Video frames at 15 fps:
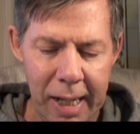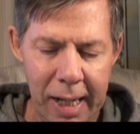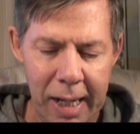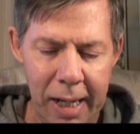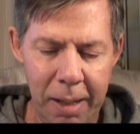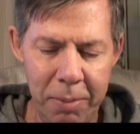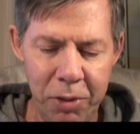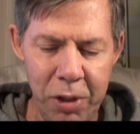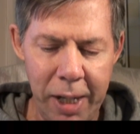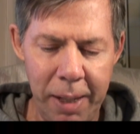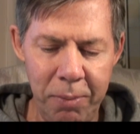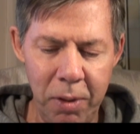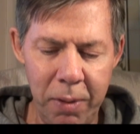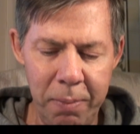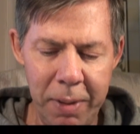I am
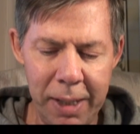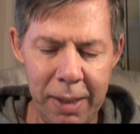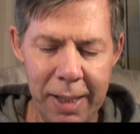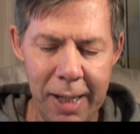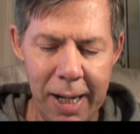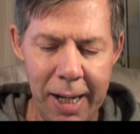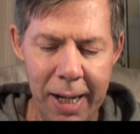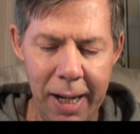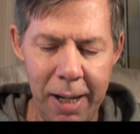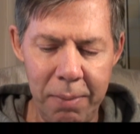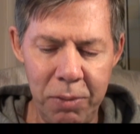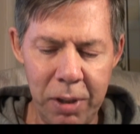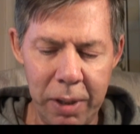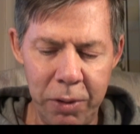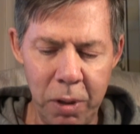ashamed to admit that I
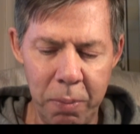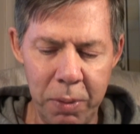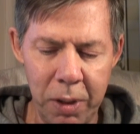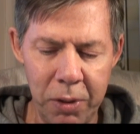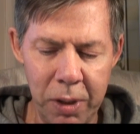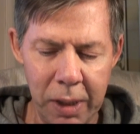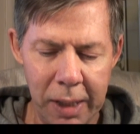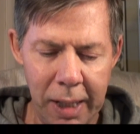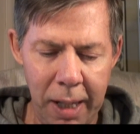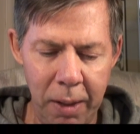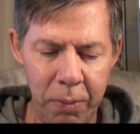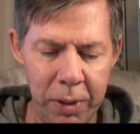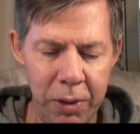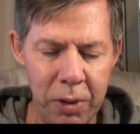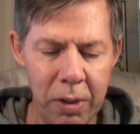am such a person.
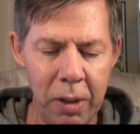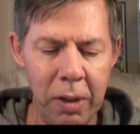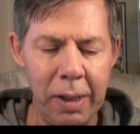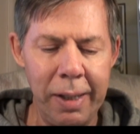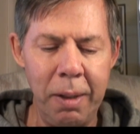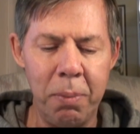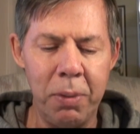I would certainly